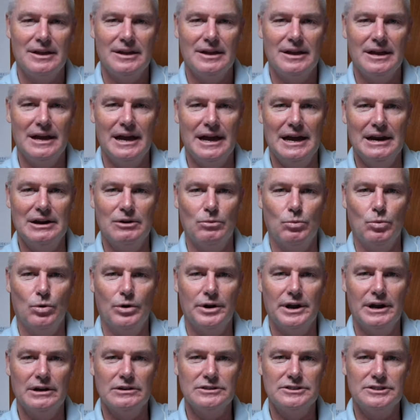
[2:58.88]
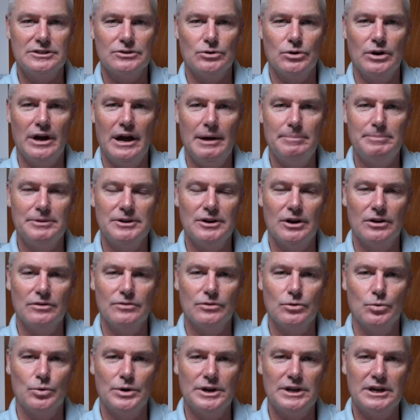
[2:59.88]
And what else happened over
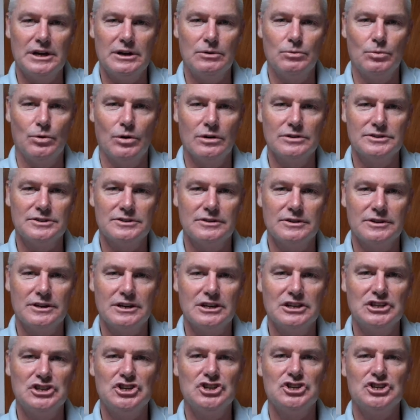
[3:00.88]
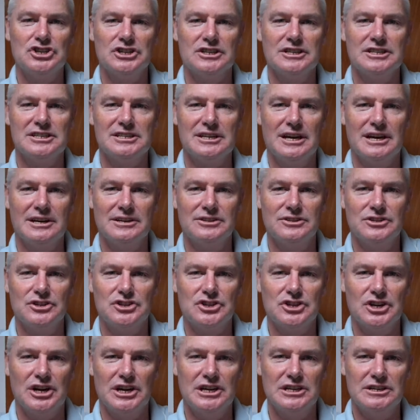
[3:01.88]
the weekend was the conditions started to
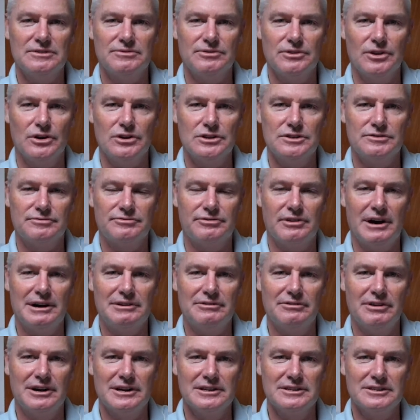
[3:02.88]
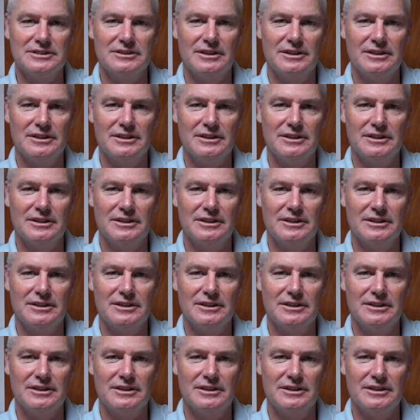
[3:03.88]
change for those front runners.